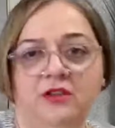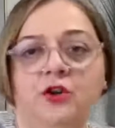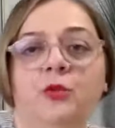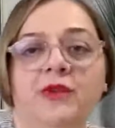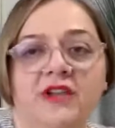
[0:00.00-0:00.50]

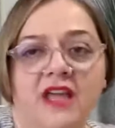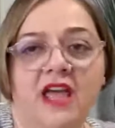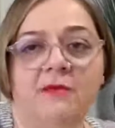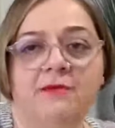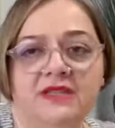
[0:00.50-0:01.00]
Ethiopian
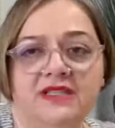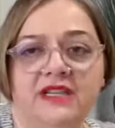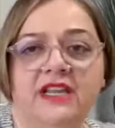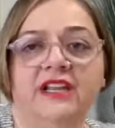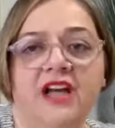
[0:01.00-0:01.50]

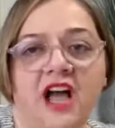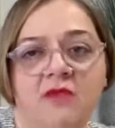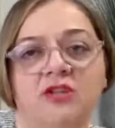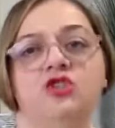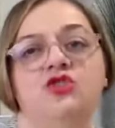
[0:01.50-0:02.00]
embassy,
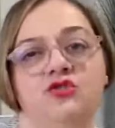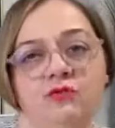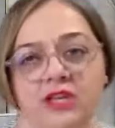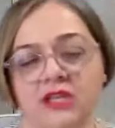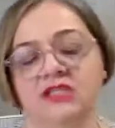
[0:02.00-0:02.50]
I'm
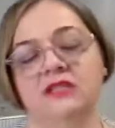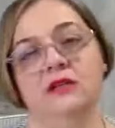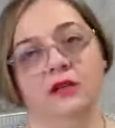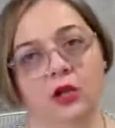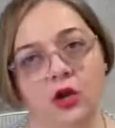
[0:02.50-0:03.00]
assuming it's
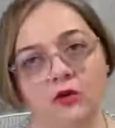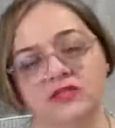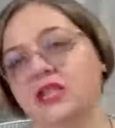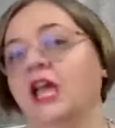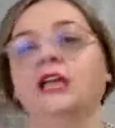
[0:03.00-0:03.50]
still
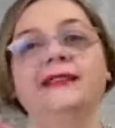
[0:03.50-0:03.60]
closed.